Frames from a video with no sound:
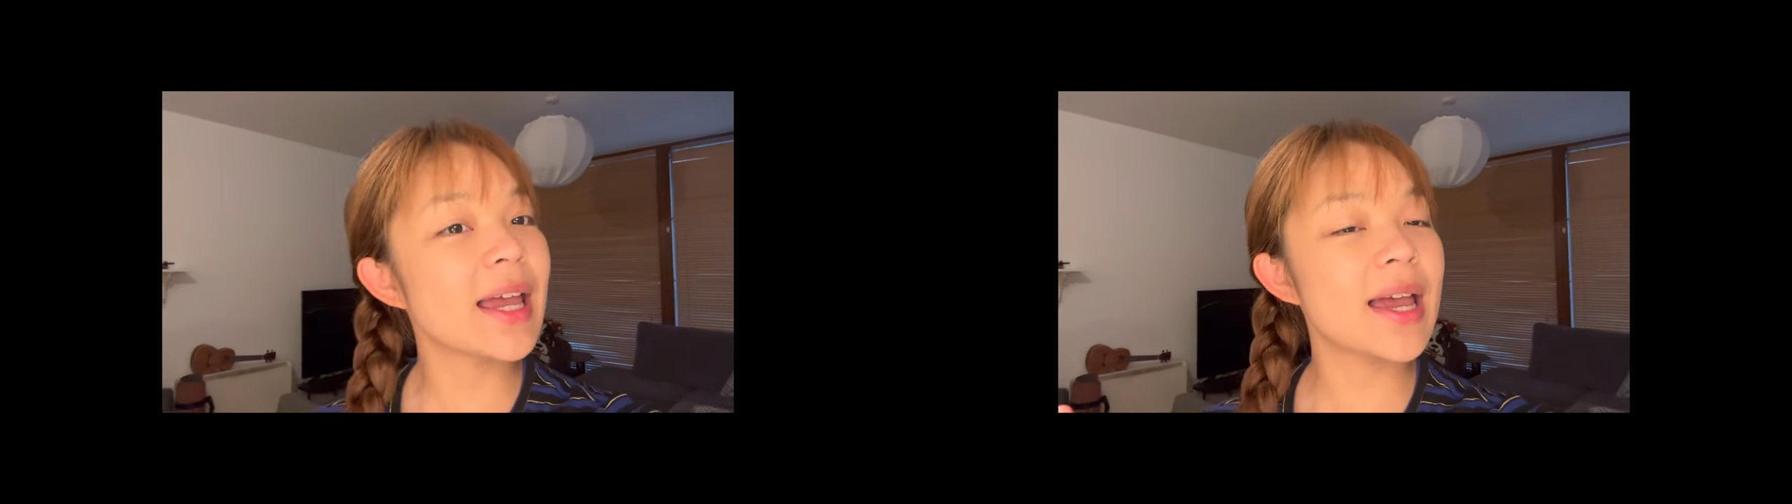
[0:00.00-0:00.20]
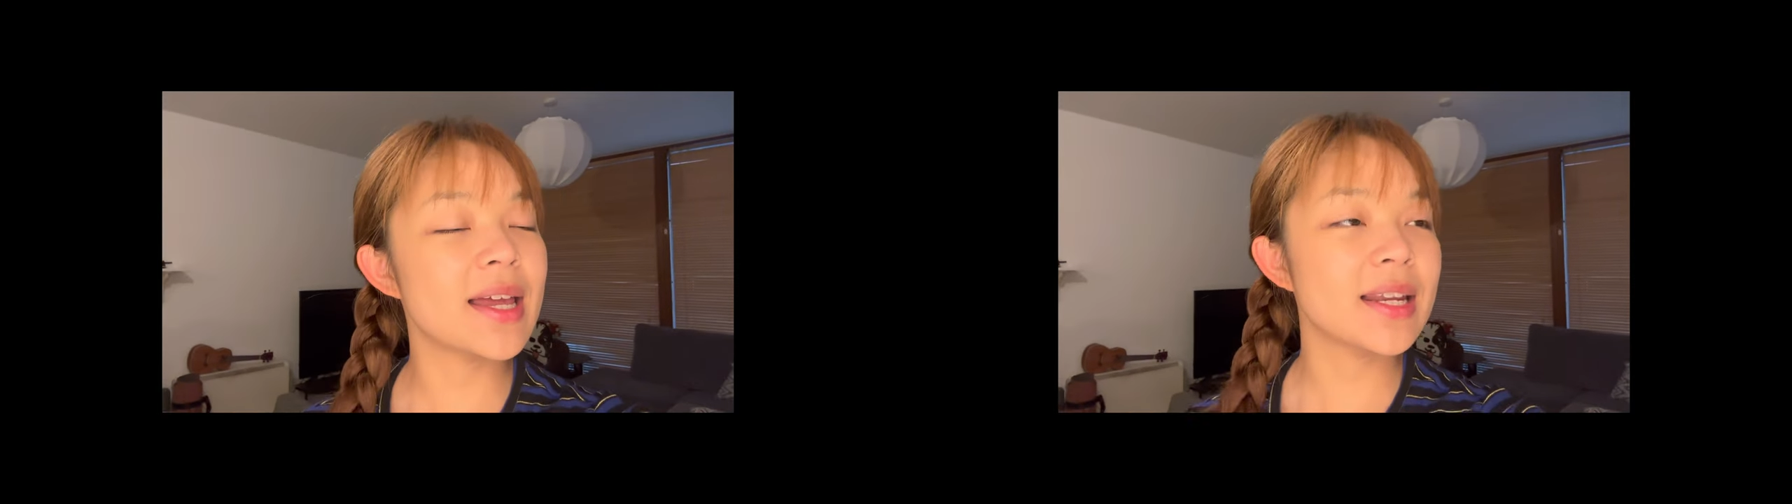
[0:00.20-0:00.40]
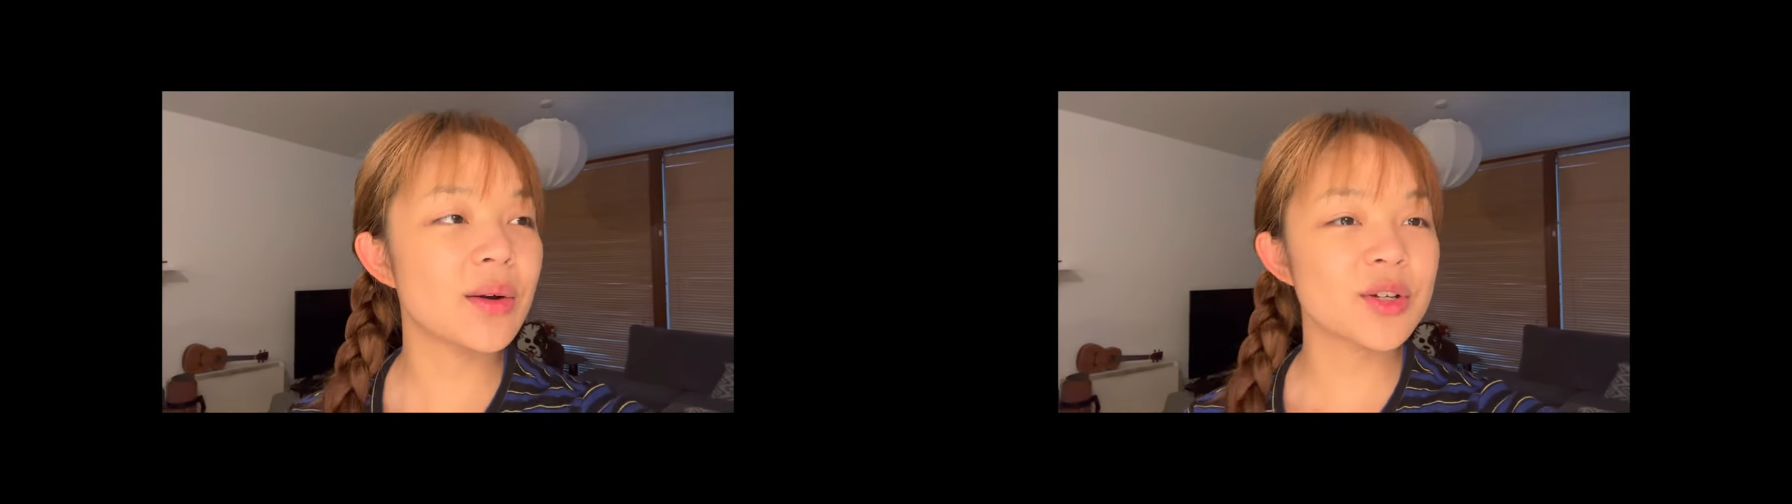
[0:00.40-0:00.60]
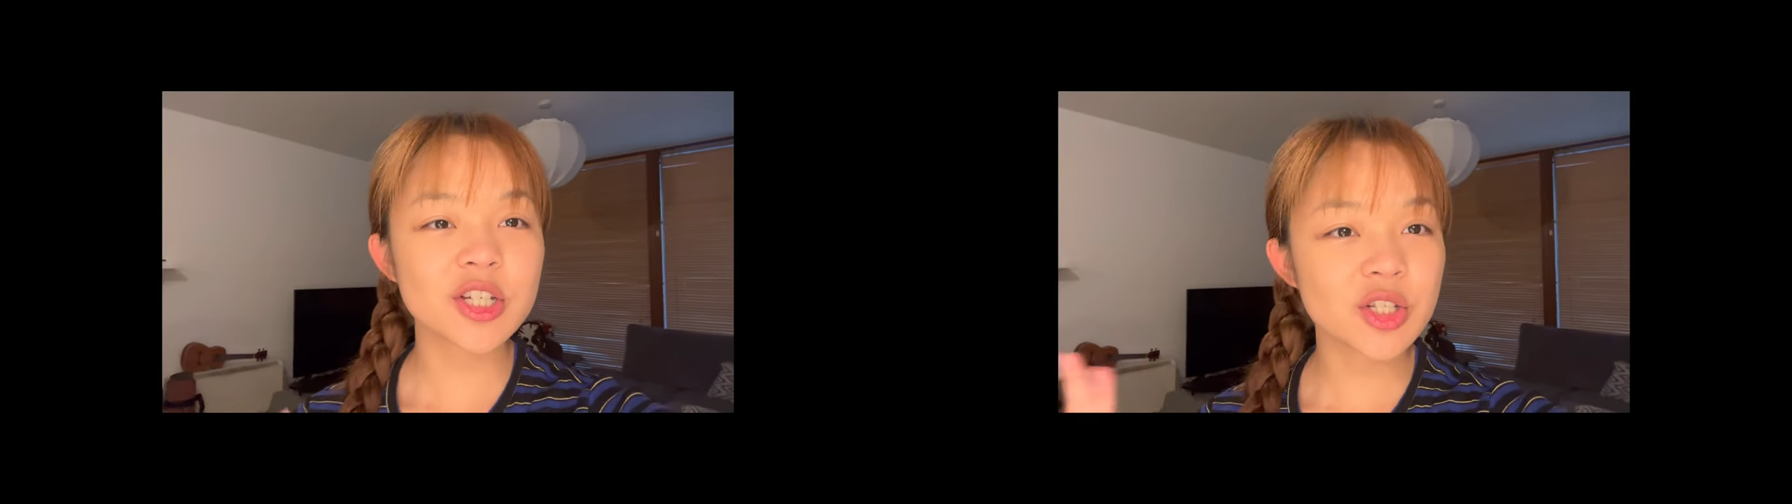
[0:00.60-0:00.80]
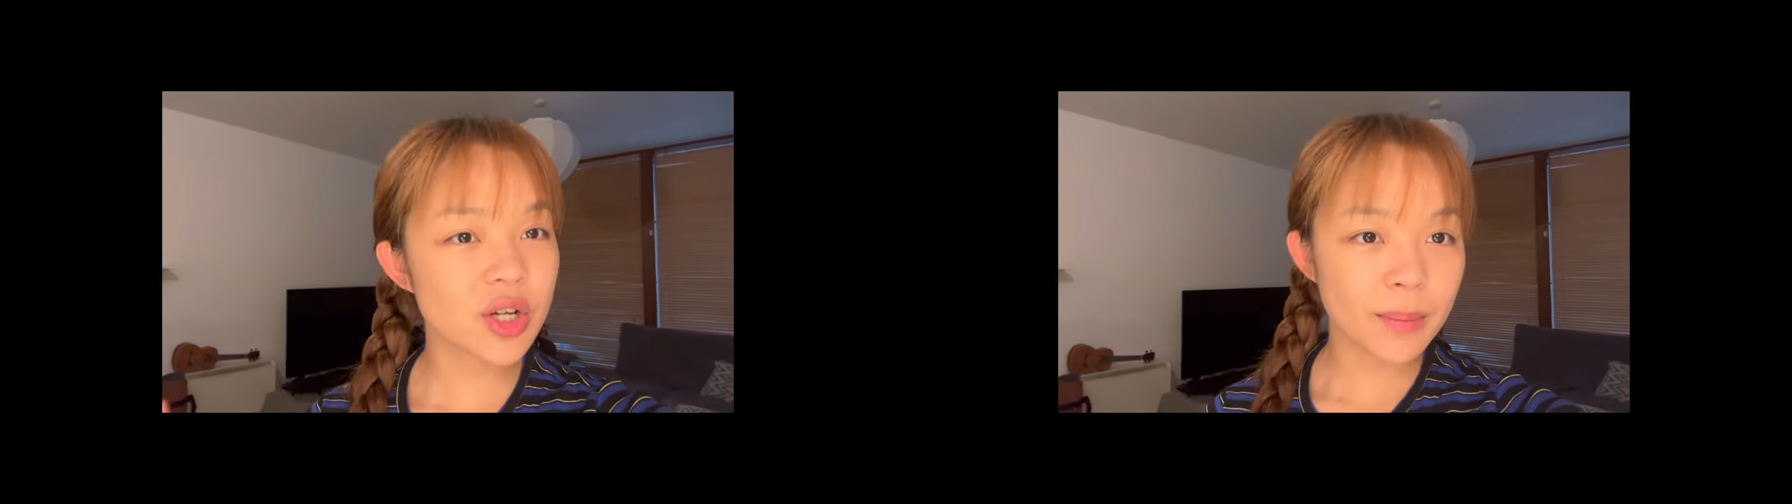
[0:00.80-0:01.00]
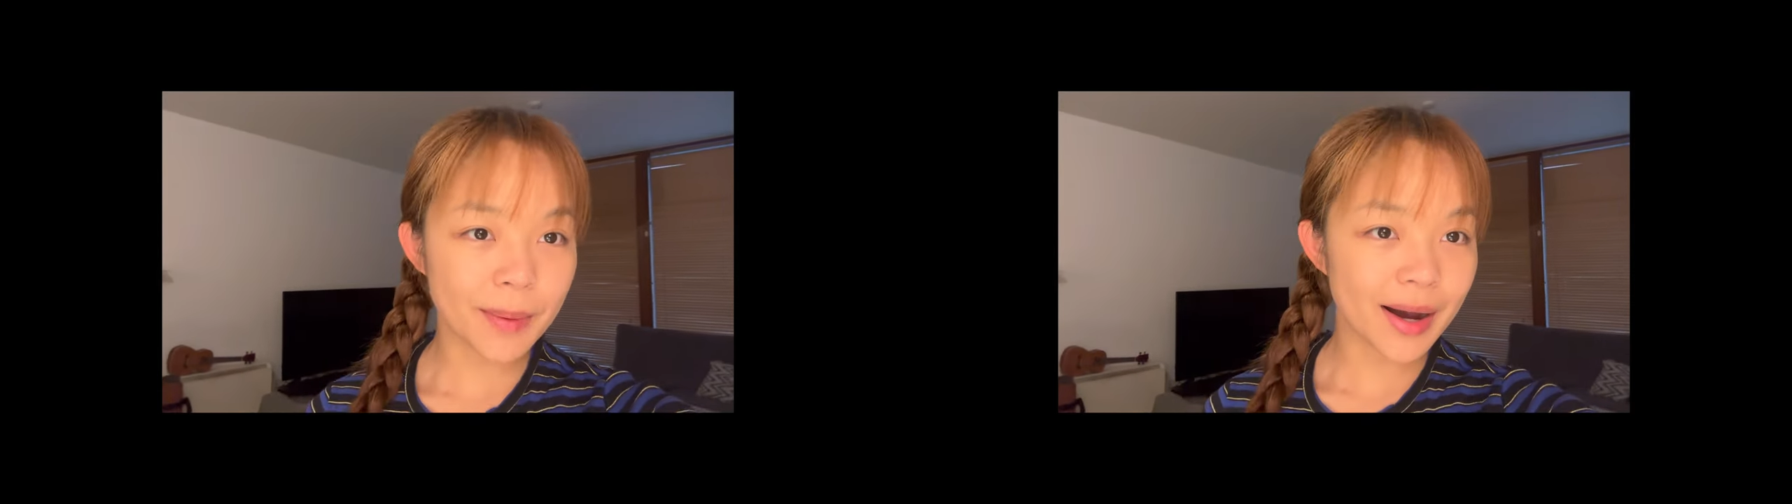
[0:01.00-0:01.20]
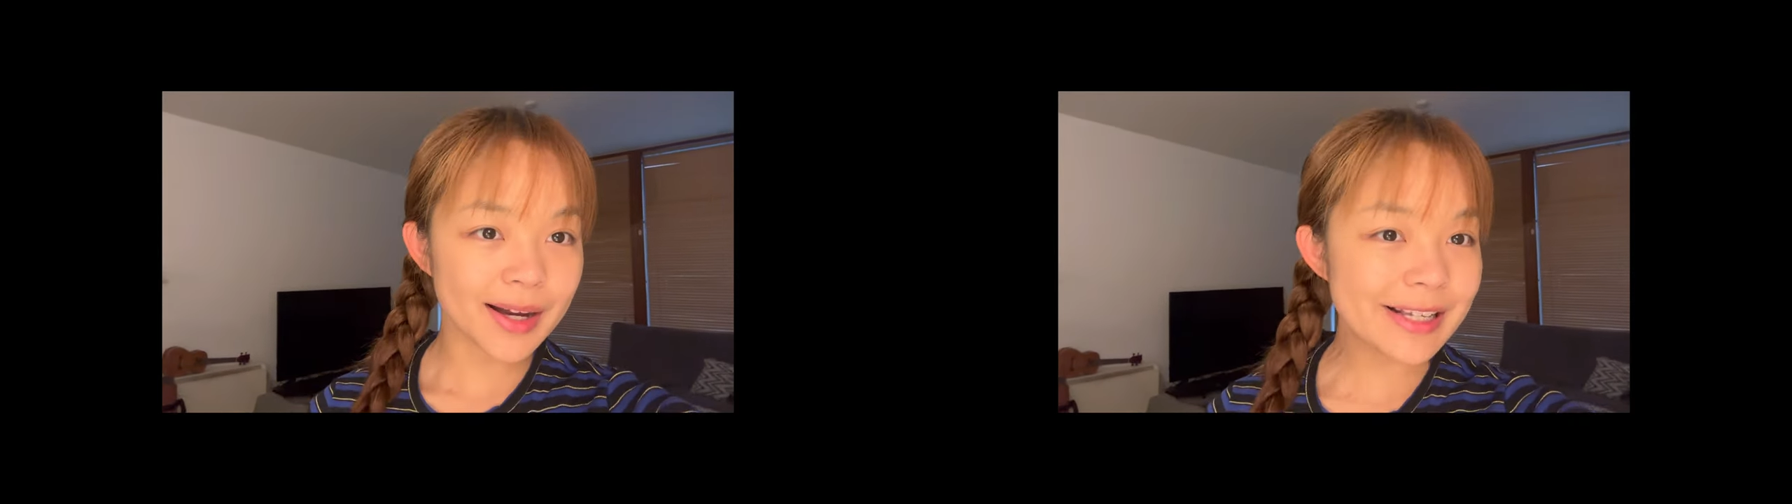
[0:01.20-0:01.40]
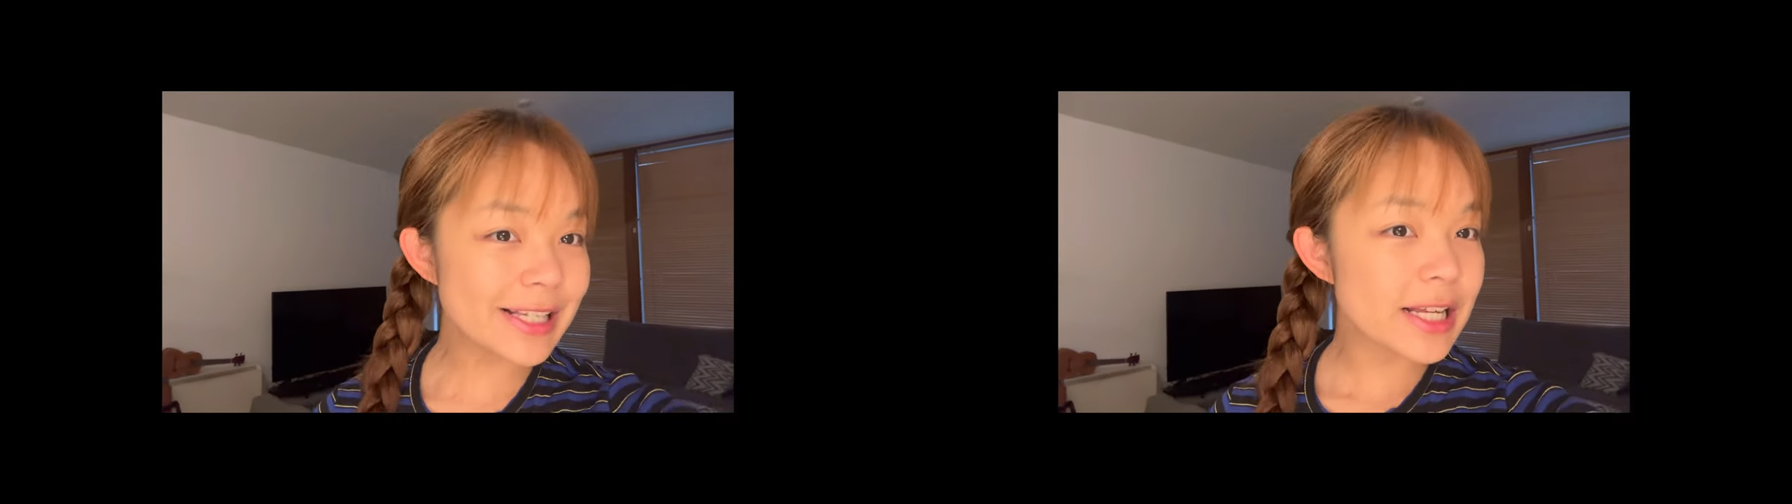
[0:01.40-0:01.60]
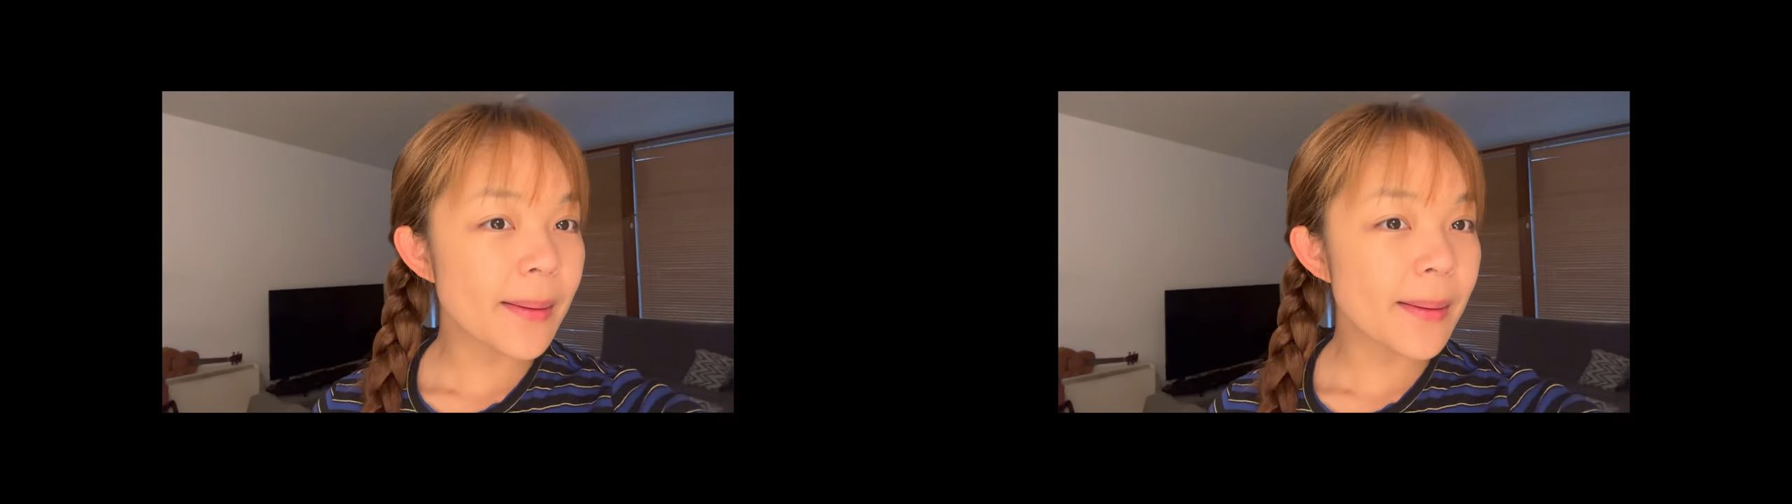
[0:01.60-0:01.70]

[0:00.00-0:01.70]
and then we just took a bus